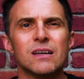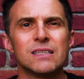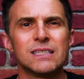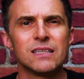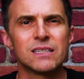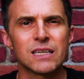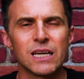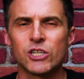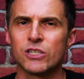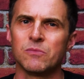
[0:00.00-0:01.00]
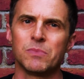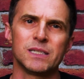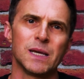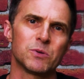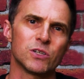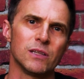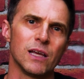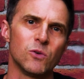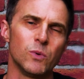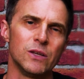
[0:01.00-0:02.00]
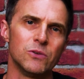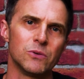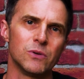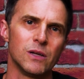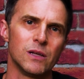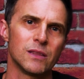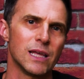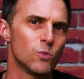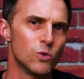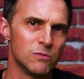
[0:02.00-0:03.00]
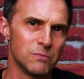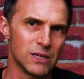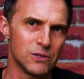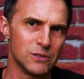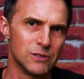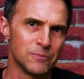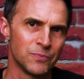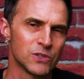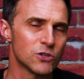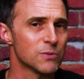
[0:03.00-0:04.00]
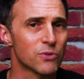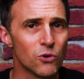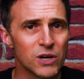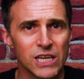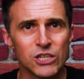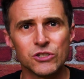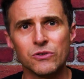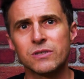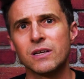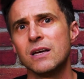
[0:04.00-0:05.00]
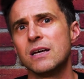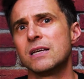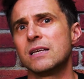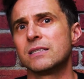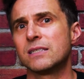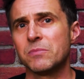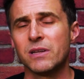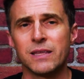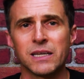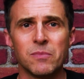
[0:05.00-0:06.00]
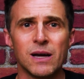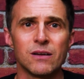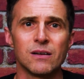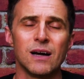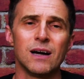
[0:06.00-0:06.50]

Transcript: sensation and perception like we do. That wouldn't be good. So some thorny issues, something to think about.